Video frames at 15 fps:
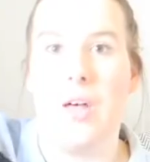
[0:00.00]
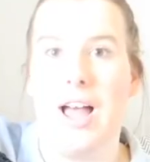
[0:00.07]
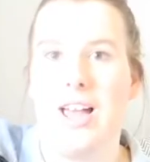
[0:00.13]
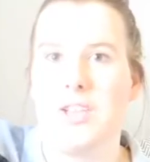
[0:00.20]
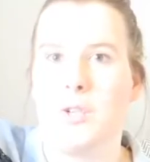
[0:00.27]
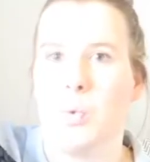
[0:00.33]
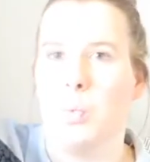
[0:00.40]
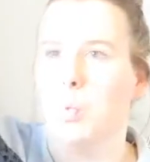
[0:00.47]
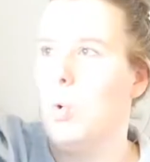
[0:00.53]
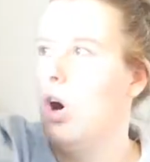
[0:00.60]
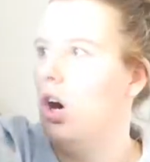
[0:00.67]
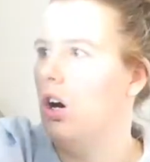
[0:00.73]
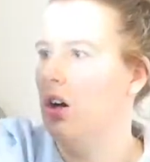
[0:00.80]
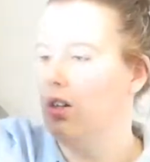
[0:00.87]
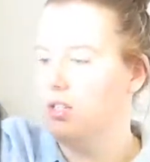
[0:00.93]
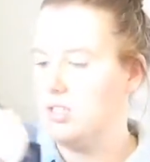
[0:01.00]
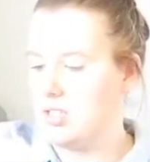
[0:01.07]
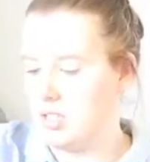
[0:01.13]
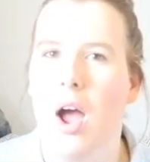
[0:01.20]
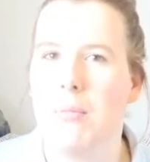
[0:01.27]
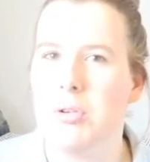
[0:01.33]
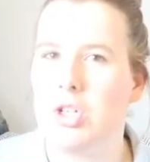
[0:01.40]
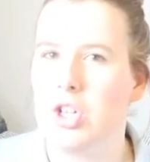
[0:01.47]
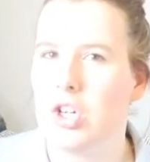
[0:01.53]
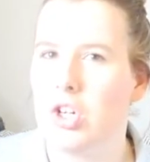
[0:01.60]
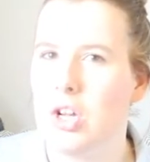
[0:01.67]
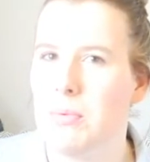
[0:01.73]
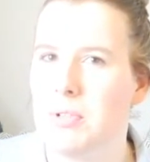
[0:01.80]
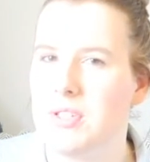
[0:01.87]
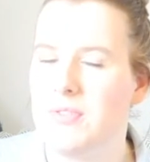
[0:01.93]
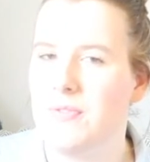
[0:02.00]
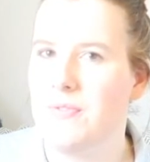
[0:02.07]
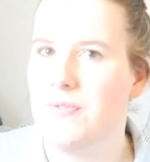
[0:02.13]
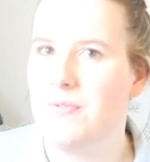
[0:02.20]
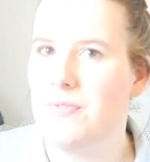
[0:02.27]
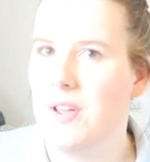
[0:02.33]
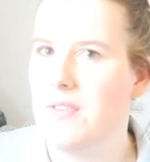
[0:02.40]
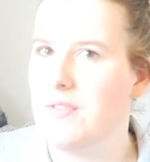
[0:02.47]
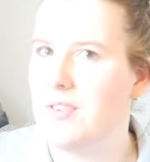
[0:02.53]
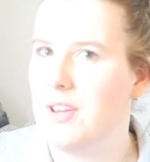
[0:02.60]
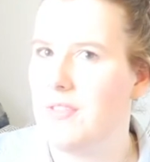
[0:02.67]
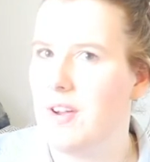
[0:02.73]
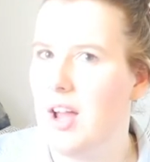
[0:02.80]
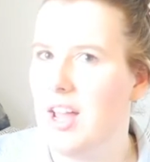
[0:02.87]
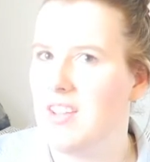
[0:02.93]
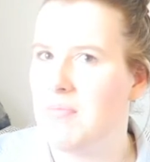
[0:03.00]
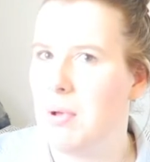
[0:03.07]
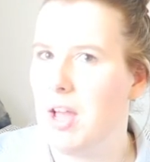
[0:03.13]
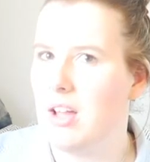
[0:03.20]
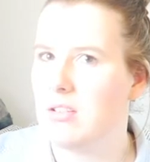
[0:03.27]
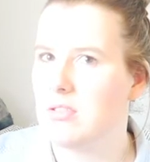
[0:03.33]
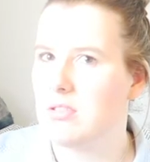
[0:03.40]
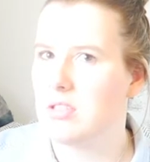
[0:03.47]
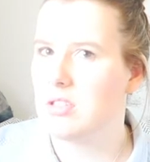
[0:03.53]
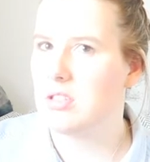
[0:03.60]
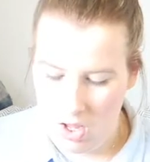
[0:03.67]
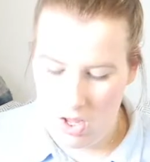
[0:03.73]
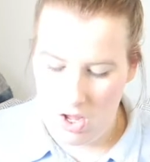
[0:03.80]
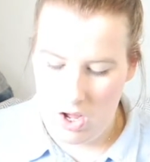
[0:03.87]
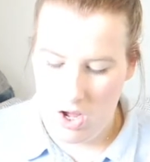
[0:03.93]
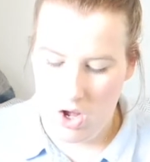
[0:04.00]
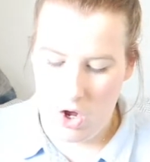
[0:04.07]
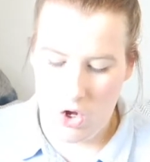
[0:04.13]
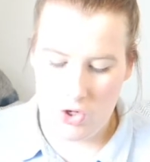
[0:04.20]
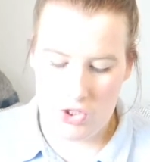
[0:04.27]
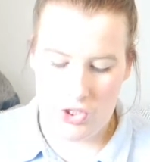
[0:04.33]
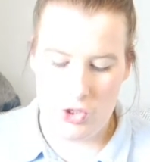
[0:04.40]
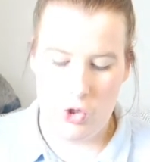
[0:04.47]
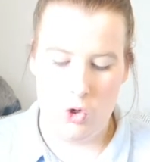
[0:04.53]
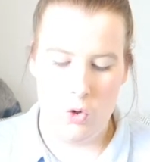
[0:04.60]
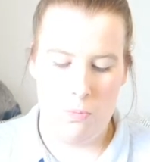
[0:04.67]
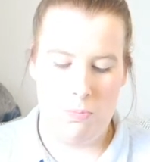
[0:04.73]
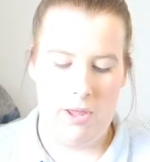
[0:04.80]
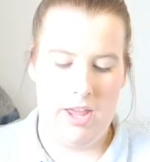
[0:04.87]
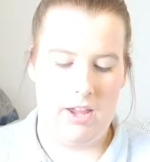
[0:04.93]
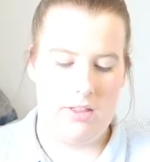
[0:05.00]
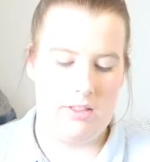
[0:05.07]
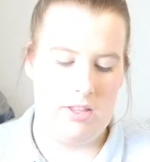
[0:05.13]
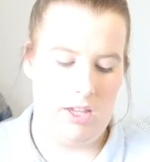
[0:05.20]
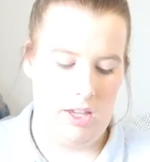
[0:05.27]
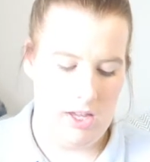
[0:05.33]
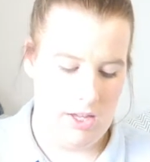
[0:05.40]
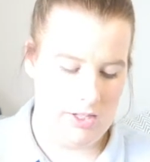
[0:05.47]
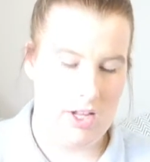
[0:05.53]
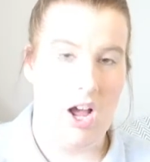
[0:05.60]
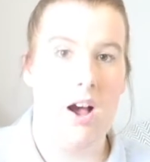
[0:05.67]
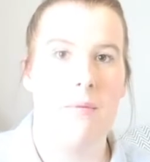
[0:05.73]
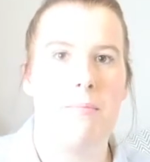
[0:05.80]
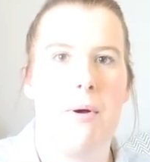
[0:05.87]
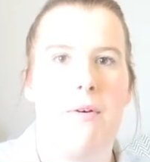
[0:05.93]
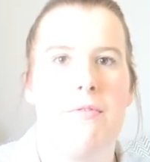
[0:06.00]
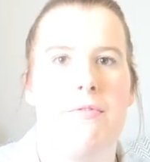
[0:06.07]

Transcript: that was, I'm sure it was £55. Also picked these up